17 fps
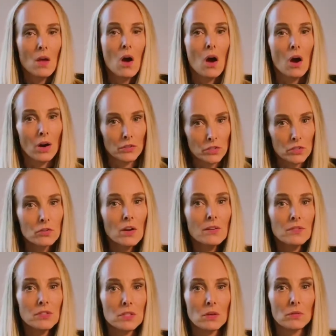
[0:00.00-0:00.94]
On your
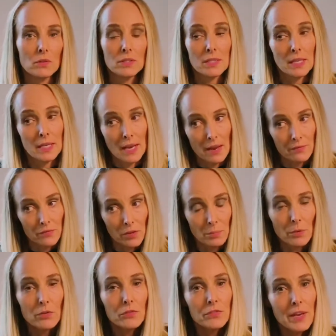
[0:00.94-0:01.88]
gravestone, it's gonna have your
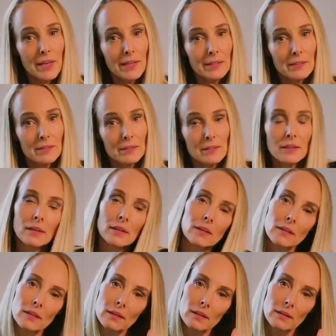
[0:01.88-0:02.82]
birth date
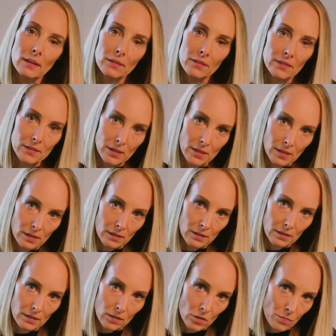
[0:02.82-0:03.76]
and the date
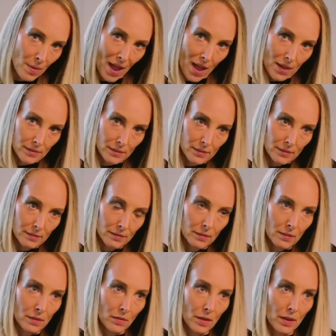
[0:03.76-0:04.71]
you passed,
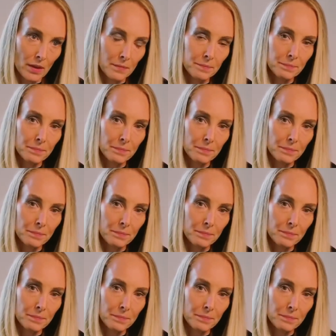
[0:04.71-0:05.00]
okay?